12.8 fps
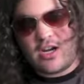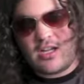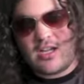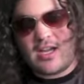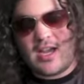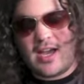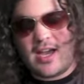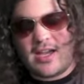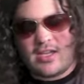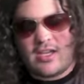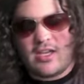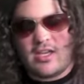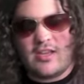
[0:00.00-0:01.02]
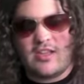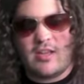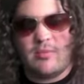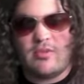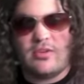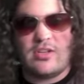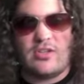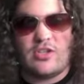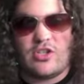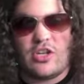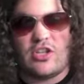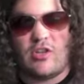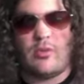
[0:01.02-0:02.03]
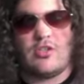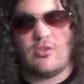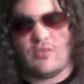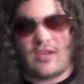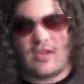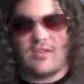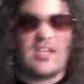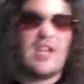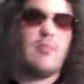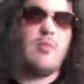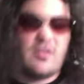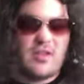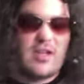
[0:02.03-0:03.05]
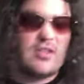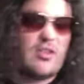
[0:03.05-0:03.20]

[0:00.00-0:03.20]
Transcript: Uh, he, he steps in to get the shot though, but you think he's dead, but he's not though.